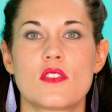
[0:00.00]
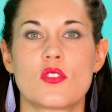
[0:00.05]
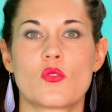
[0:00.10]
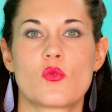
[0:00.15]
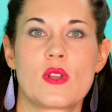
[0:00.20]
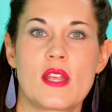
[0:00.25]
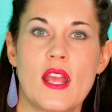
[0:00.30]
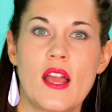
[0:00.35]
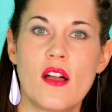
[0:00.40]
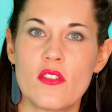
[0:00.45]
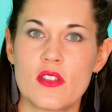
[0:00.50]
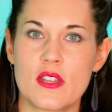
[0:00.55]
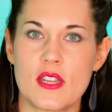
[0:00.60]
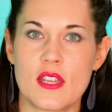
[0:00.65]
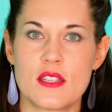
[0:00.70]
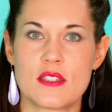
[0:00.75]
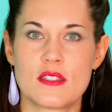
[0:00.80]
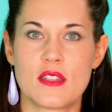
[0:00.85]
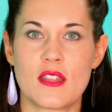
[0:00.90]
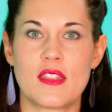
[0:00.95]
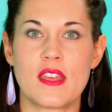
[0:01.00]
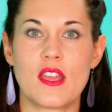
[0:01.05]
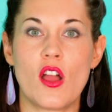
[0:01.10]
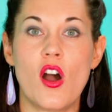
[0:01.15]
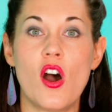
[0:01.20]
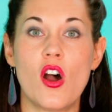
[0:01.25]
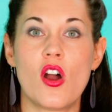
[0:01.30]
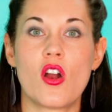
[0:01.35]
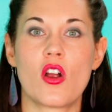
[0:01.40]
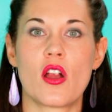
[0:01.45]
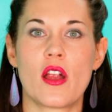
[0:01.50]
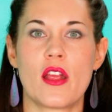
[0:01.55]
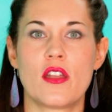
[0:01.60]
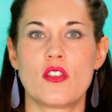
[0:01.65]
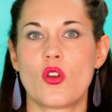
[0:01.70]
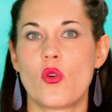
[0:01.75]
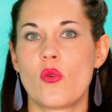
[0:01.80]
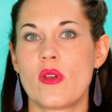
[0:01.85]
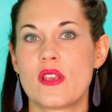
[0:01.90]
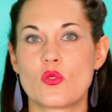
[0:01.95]
that the reality is that they are
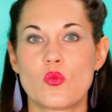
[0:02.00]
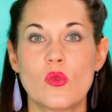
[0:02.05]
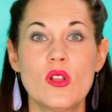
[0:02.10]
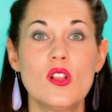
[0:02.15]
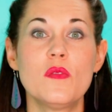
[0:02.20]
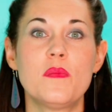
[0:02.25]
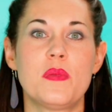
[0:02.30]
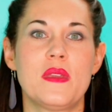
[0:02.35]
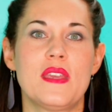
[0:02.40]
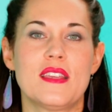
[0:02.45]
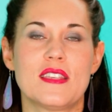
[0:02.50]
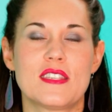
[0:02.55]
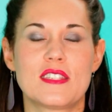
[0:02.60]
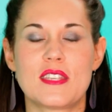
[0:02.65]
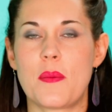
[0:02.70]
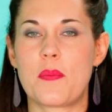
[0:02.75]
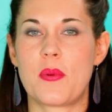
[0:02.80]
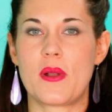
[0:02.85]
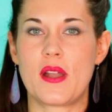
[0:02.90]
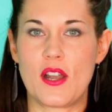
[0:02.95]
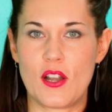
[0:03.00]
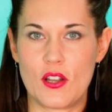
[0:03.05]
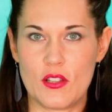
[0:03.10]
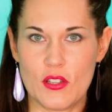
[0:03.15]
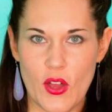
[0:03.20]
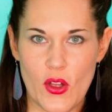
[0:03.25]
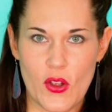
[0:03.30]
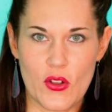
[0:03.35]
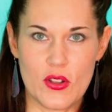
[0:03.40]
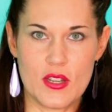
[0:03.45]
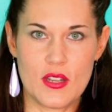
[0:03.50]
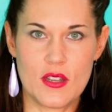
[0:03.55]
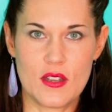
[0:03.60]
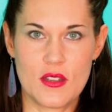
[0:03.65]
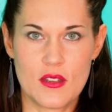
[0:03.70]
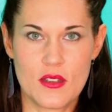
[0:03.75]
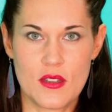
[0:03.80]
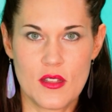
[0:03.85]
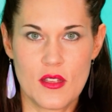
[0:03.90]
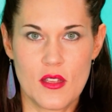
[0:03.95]
and always will be separate and alone,
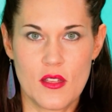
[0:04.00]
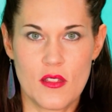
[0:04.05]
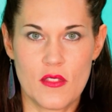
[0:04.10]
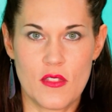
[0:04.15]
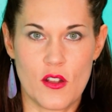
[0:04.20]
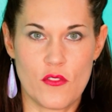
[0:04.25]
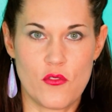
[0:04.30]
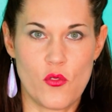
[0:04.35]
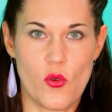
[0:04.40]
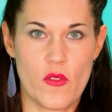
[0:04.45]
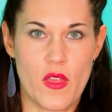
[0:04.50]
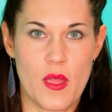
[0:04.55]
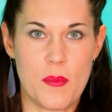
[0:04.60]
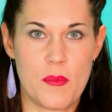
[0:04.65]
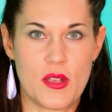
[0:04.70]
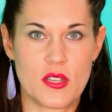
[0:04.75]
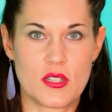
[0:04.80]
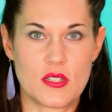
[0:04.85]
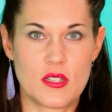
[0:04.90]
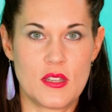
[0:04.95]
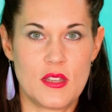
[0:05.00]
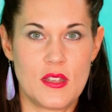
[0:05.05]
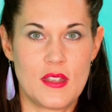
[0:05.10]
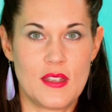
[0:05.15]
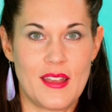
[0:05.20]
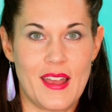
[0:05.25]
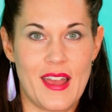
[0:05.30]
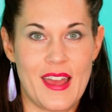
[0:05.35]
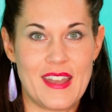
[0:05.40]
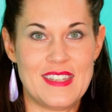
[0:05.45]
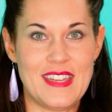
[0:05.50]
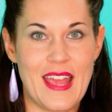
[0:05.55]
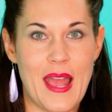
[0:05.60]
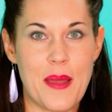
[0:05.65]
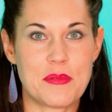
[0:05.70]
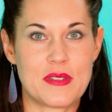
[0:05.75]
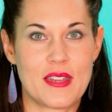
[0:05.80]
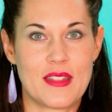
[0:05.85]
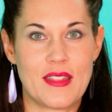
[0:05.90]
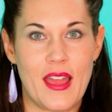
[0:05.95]
therefore they must
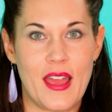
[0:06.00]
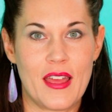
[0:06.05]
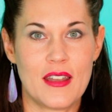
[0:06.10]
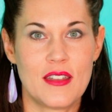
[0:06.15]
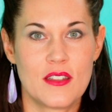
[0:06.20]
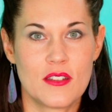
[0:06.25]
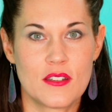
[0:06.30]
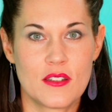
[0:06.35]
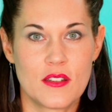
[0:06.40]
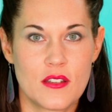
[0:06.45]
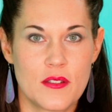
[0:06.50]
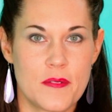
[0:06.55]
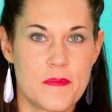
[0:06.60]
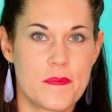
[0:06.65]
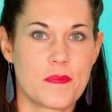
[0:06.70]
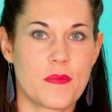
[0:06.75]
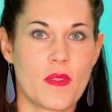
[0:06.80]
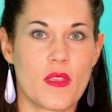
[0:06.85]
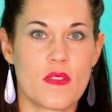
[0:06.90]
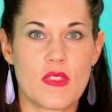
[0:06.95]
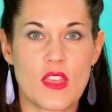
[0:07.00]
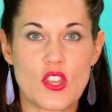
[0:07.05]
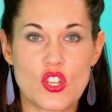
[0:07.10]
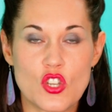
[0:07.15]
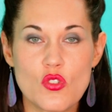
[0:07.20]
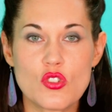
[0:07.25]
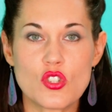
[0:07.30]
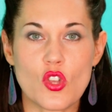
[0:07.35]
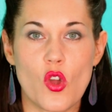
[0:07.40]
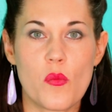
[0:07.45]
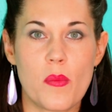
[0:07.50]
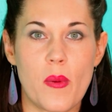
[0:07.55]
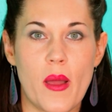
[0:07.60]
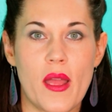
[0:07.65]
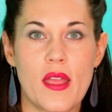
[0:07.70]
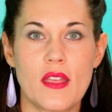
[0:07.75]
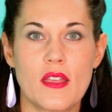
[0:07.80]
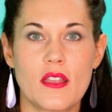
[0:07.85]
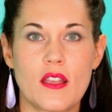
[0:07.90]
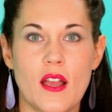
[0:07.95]
adapt to that, they do so
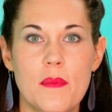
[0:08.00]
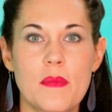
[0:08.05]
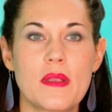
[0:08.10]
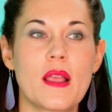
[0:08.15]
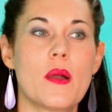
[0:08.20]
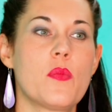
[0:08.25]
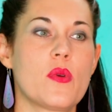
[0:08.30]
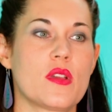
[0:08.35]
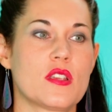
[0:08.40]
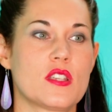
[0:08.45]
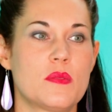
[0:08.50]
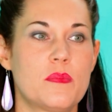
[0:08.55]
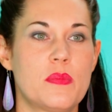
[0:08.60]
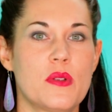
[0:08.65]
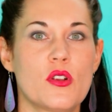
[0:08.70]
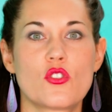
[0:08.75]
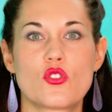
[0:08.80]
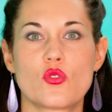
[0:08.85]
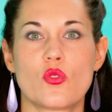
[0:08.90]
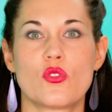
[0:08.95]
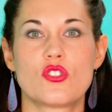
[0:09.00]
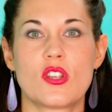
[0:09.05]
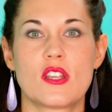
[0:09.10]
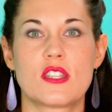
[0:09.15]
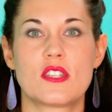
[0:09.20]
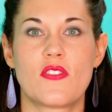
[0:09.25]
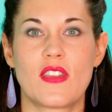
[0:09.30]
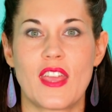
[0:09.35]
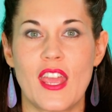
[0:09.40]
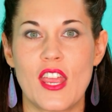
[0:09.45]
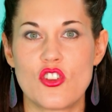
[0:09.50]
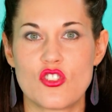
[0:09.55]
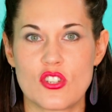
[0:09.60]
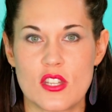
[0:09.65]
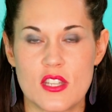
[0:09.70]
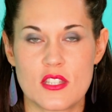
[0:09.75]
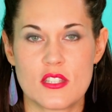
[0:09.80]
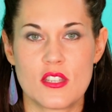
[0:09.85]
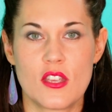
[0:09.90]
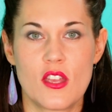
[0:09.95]
by coming up with spiritual
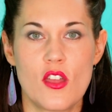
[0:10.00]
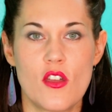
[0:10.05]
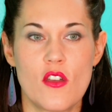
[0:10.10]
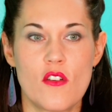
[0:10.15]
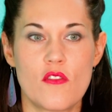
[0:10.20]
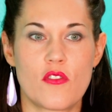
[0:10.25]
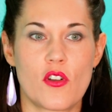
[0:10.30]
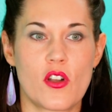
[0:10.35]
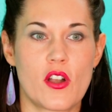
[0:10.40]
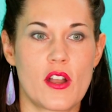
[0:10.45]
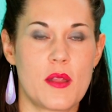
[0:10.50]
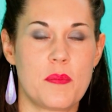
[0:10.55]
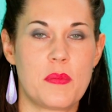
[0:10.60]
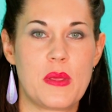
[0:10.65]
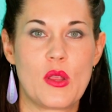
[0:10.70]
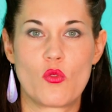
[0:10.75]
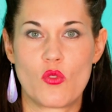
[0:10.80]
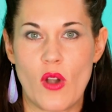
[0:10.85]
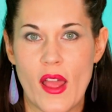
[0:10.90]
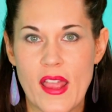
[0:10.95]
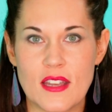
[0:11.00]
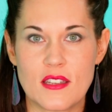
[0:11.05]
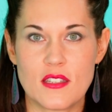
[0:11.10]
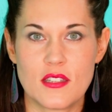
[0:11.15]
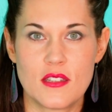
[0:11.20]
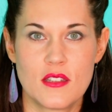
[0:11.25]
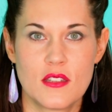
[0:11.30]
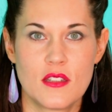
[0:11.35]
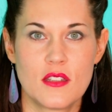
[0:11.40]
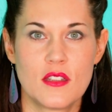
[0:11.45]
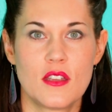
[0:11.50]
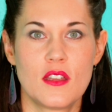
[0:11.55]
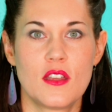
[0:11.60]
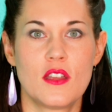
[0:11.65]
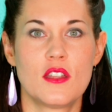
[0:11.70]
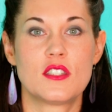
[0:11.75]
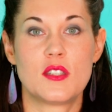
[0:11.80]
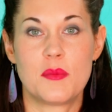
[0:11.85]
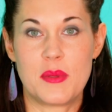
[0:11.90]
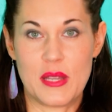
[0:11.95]
justifications for it being right
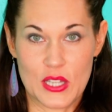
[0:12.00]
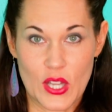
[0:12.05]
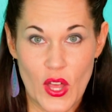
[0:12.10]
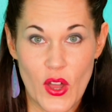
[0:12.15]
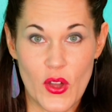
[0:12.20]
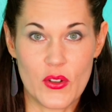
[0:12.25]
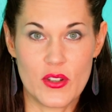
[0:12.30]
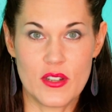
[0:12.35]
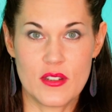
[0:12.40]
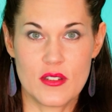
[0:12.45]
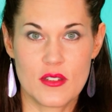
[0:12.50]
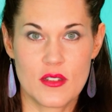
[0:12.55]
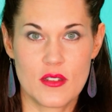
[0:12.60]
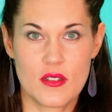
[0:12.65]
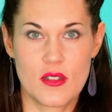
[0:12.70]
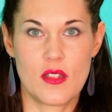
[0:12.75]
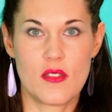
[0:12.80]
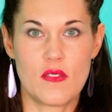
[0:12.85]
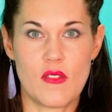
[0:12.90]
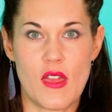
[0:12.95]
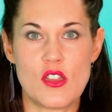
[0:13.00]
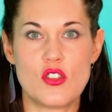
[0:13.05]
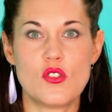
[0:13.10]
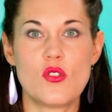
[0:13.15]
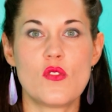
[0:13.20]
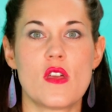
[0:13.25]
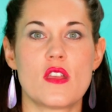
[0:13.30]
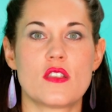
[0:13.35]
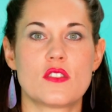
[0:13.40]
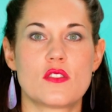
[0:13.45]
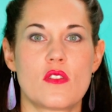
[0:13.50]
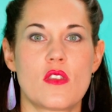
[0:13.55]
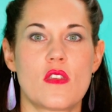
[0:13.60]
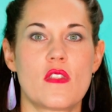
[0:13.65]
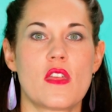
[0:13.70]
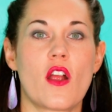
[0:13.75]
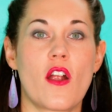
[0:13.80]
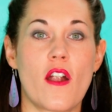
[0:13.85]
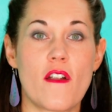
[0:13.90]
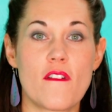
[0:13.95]
to be alone. They do this so
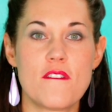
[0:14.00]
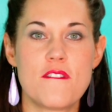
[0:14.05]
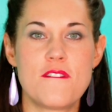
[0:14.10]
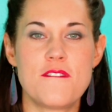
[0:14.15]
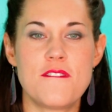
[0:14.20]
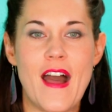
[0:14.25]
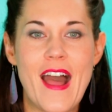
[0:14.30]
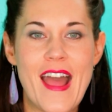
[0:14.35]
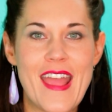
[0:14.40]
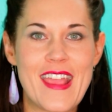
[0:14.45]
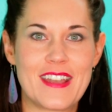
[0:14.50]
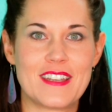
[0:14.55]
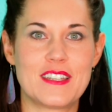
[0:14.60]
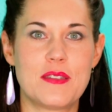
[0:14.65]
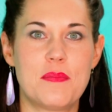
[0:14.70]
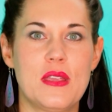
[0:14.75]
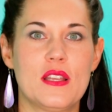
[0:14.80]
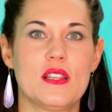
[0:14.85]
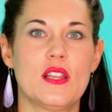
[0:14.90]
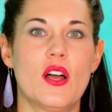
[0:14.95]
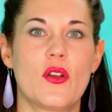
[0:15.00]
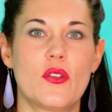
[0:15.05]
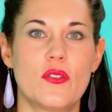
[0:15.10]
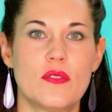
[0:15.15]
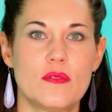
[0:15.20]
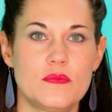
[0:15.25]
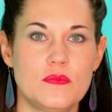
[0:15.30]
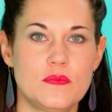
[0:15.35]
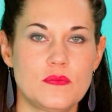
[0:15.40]
that they are fine to be alone.